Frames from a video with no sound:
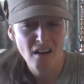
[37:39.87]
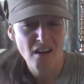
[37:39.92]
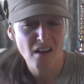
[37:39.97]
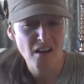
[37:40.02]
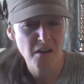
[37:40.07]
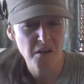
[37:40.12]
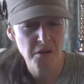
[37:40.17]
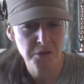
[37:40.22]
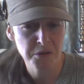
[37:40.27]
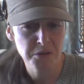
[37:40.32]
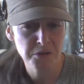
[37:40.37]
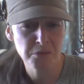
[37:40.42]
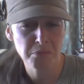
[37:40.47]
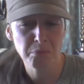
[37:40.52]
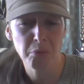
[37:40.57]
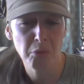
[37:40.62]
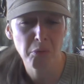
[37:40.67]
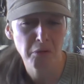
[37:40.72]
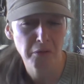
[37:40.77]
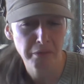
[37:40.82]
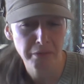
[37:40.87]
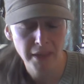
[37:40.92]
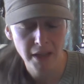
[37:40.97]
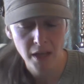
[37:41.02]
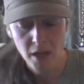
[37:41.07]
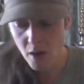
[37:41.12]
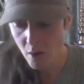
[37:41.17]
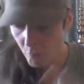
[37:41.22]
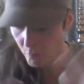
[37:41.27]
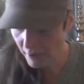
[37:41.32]
oh you poor
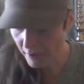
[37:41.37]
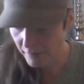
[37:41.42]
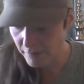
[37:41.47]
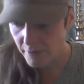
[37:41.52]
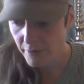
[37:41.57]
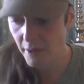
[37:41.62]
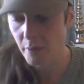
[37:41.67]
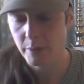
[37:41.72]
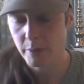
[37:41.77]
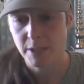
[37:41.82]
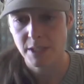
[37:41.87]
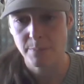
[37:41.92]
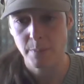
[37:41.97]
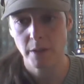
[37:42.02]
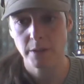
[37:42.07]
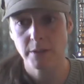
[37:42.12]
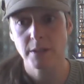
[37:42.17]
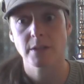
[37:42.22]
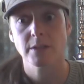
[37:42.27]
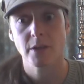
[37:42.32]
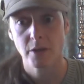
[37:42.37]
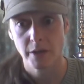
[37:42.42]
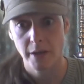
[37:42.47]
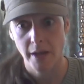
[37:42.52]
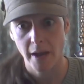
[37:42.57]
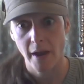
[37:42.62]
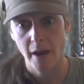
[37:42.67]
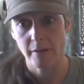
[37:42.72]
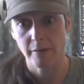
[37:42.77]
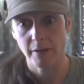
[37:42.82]
thing, whatever their response is, they're
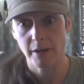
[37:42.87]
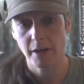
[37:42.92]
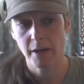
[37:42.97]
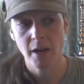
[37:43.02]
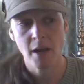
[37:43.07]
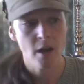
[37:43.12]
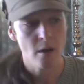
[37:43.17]
gonna have it.